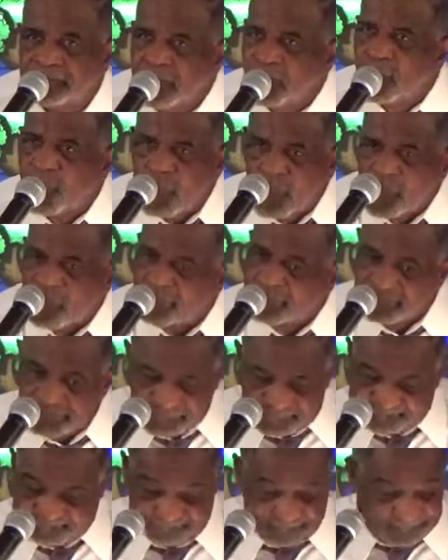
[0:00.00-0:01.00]

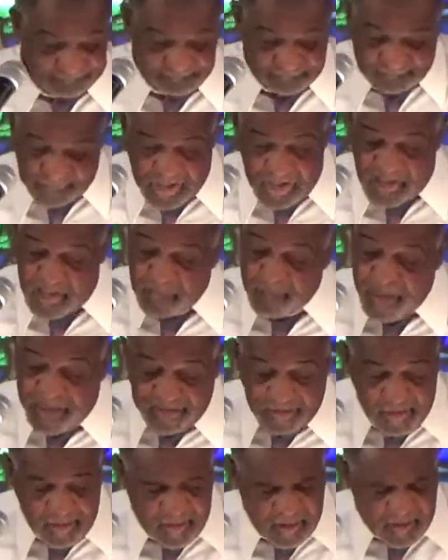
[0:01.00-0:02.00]
Oh, I ain't
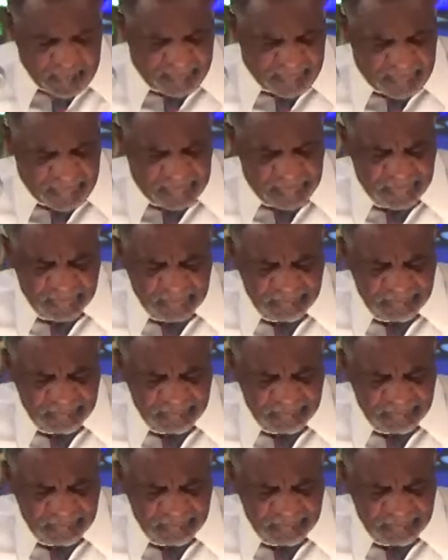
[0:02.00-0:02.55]
making it up.